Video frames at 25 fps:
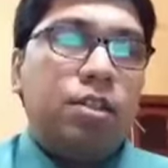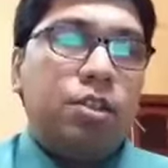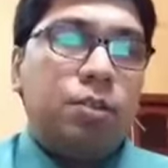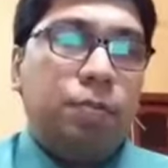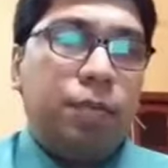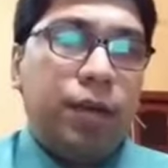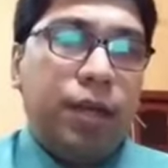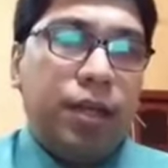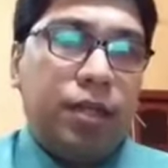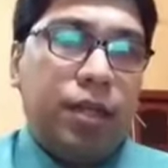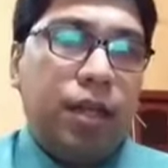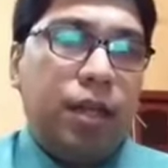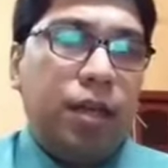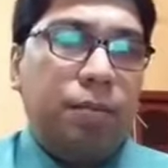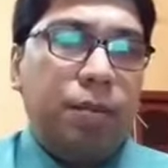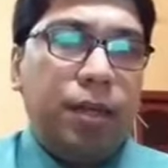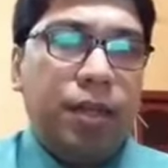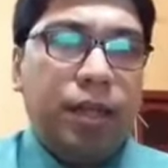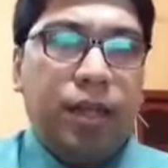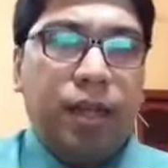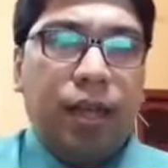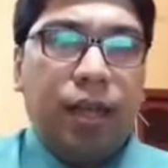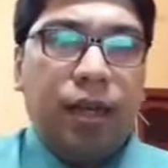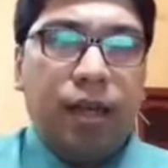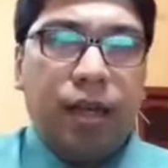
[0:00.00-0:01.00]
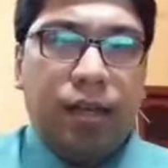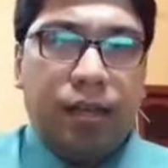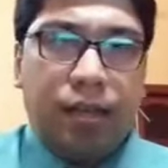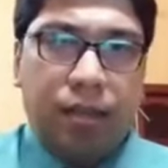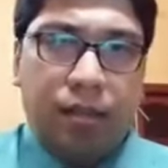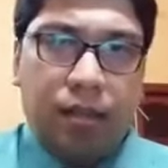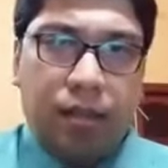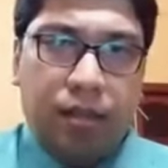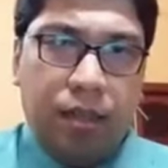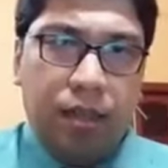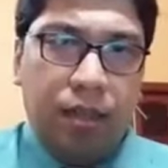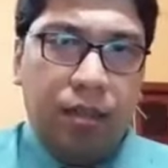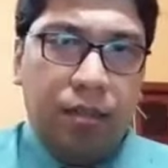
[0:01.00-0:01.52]
special medical
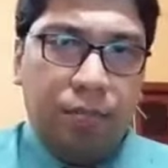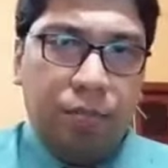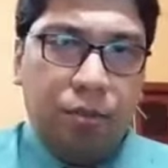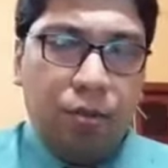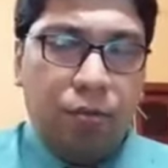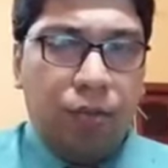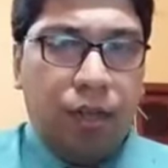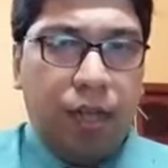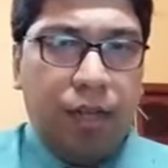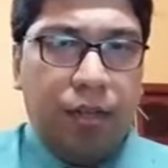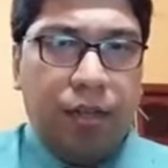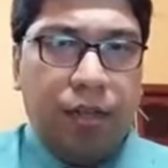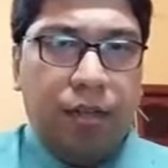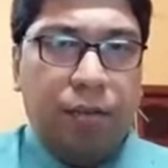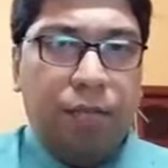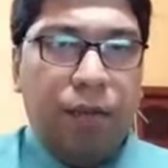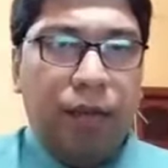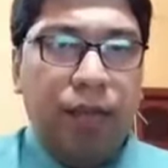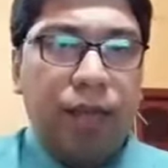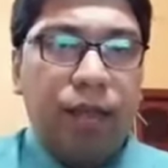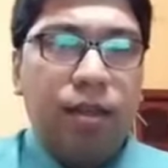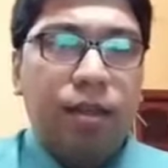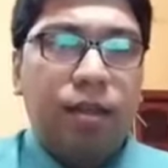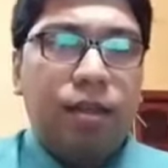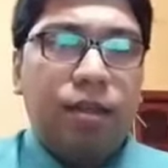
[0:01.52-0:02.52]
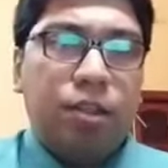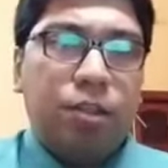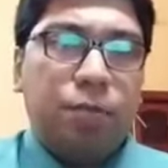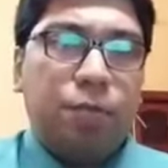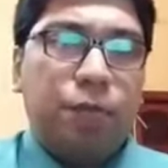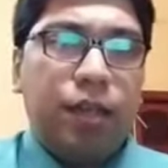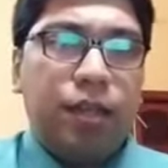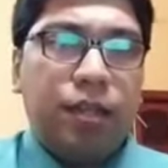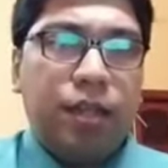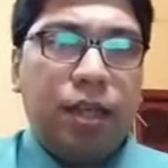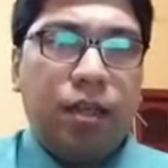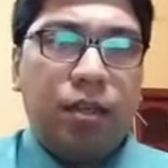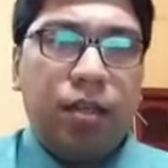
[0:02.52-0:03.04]
attention provided by
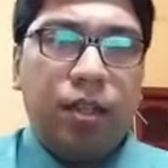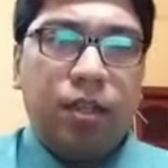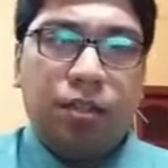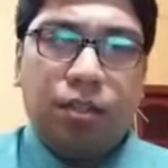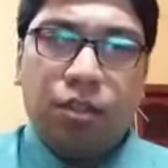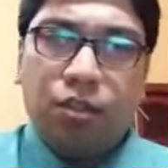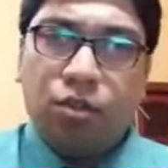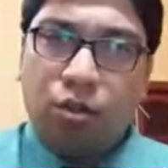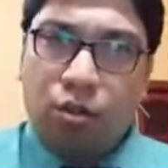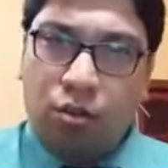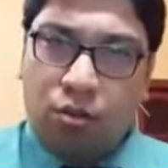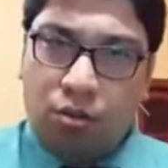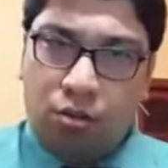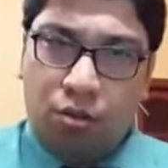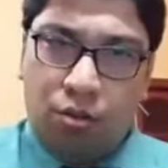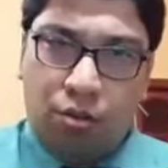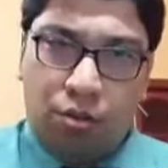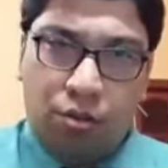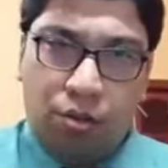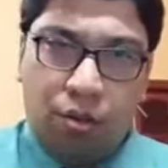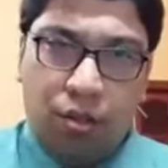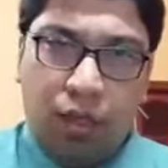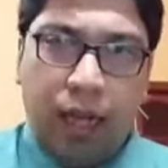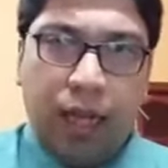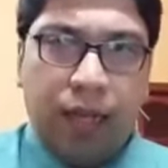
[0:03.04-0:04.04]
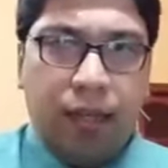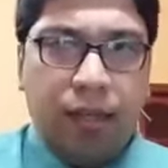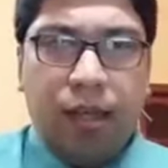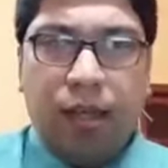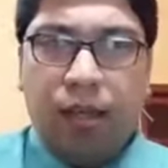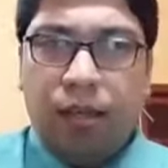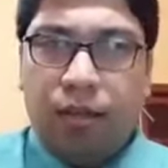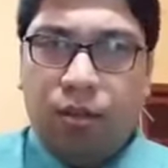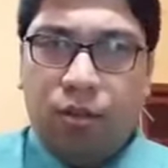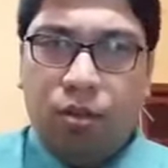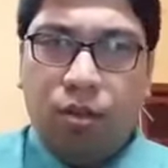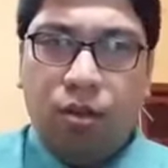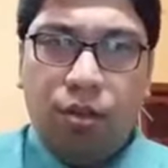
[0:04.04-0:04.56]
specialist doctors like
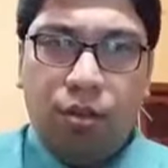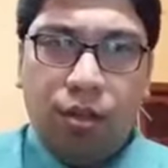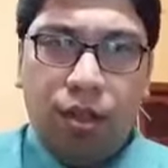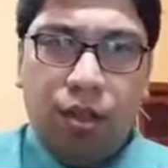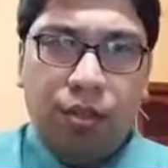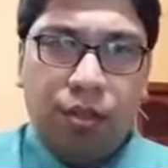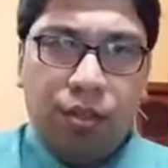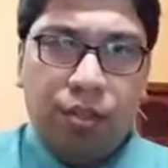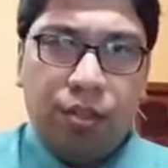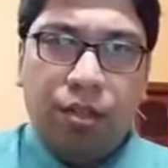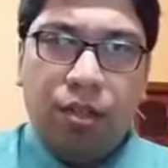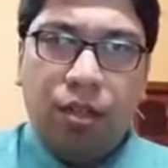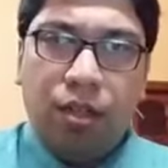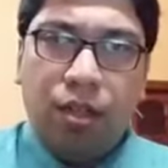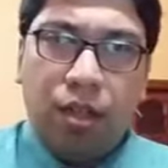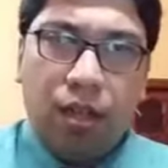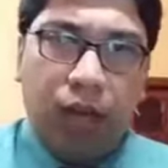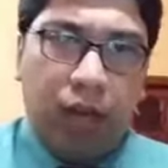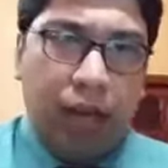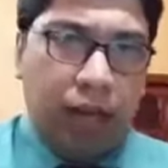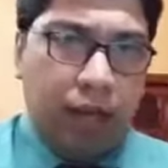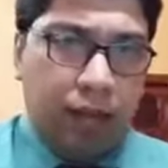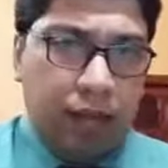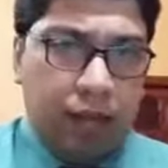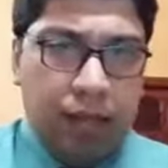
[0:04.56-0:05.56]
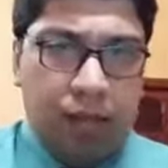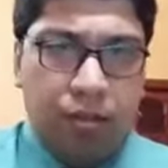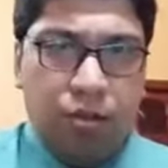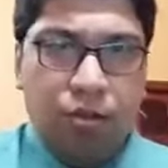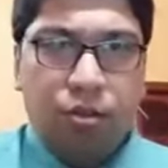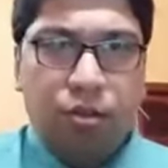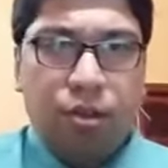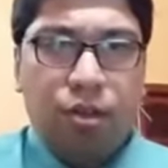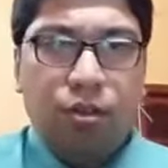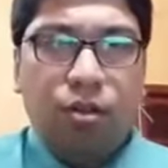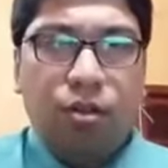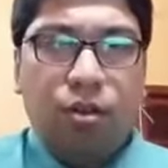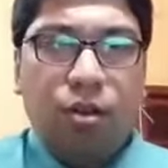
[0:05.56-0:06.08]
cardiologists, like
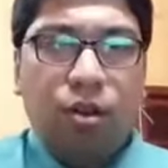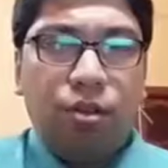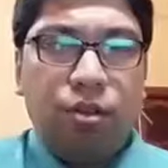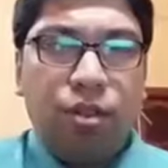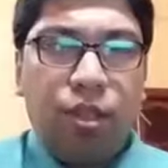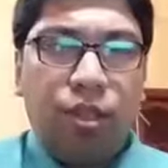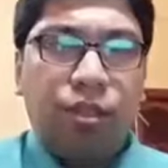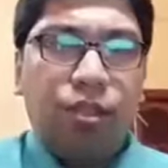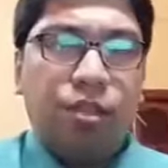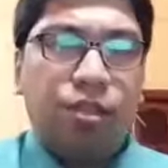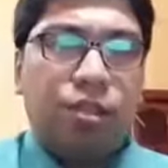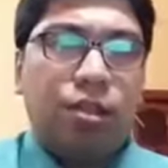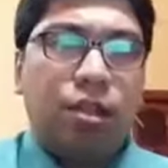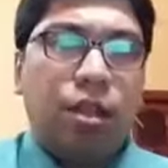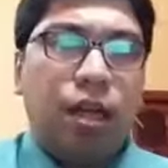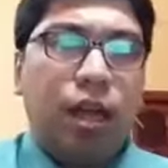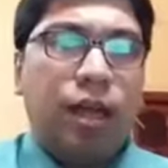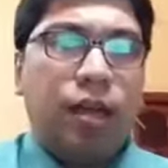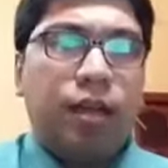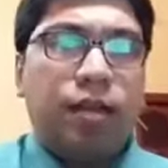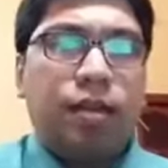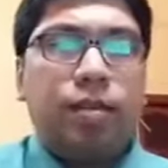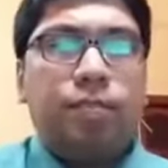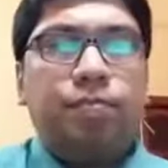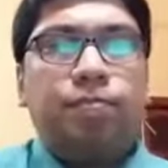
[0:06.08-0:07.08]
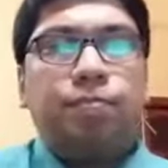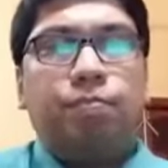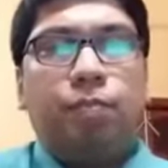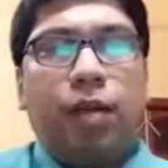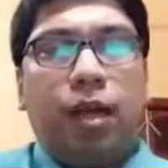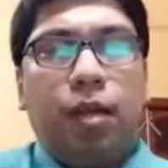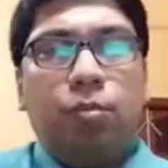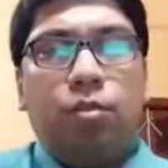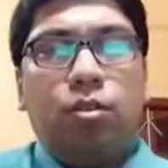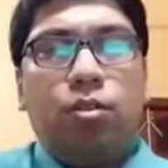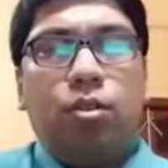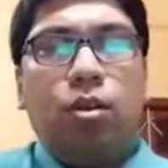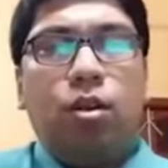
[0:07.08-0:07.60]
endocrinologists, like
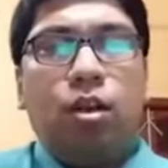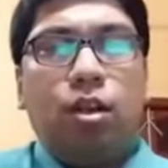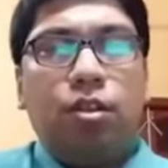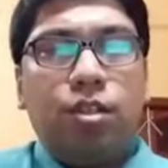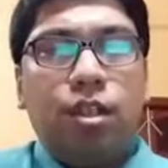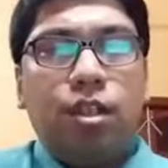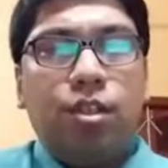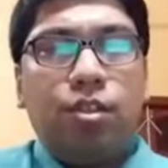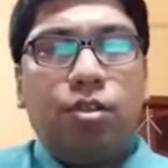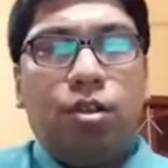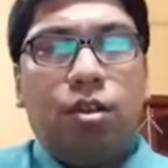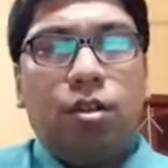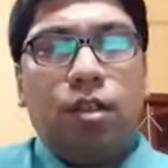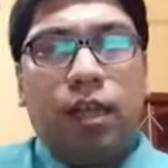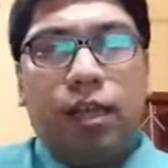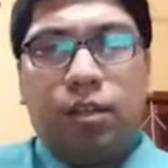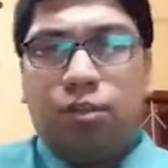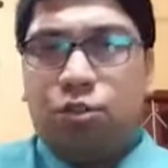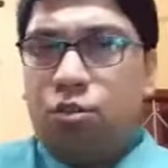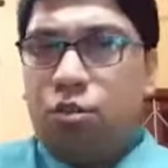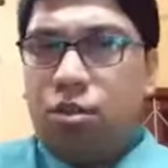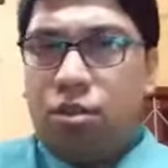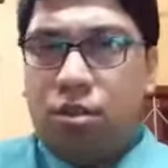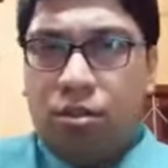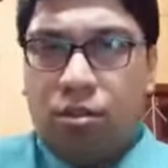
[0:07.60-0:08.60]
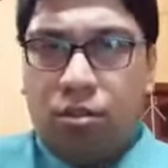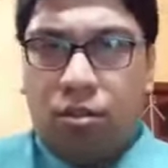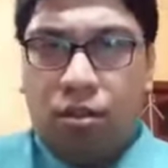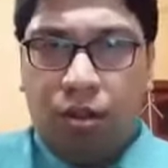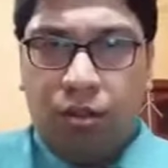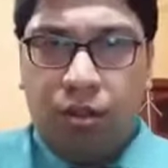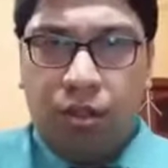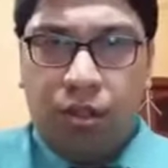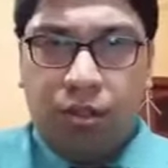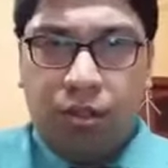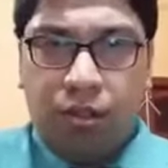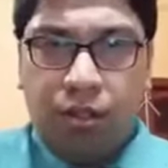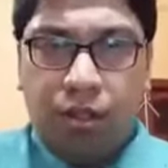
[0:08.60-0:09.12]
pulmonologists or
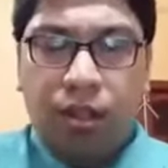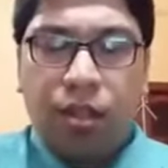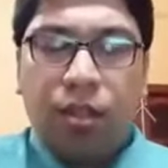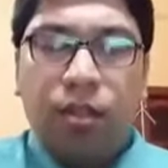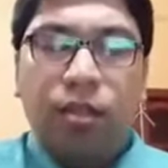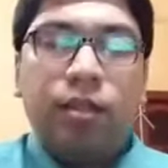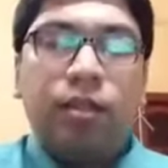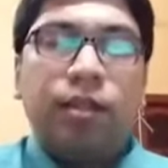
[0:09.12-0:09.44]
gastroenterologists.